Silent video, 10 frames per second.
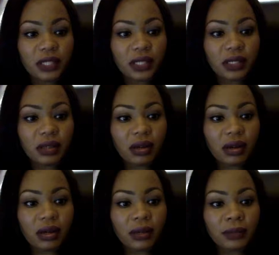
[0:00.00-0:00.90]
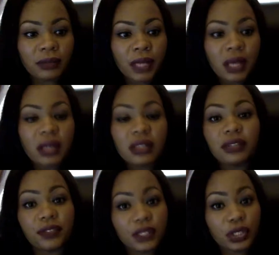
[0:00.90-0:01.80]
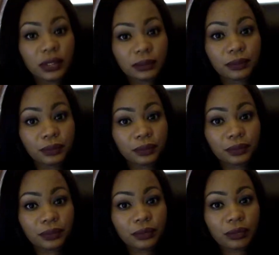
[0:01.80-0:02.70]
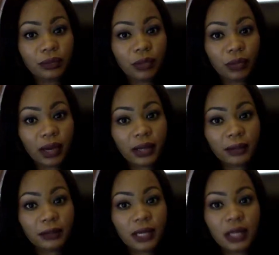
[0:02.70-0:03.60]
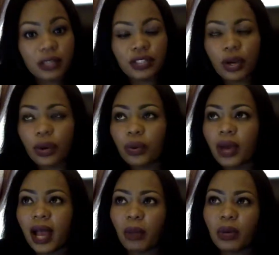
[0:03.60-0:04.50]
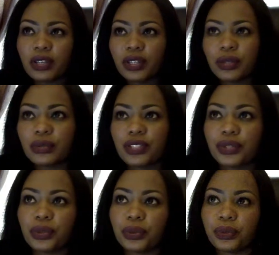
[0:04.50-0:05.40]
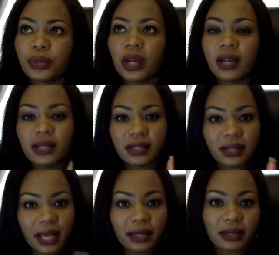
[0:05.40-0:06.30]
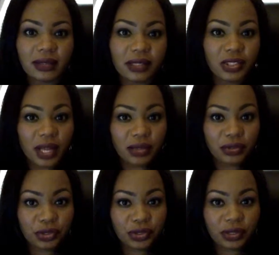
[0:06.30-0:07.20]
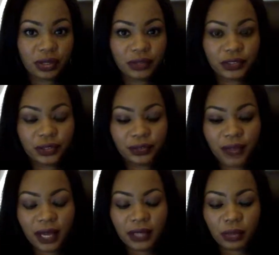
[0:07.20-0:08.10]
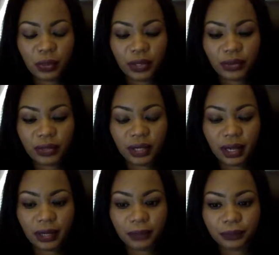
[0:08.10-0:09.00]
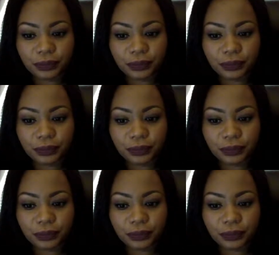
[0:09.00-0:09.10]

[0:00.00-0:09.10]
done are sufficient, right? So I want you to, secondly, challenge yourself to find whether or not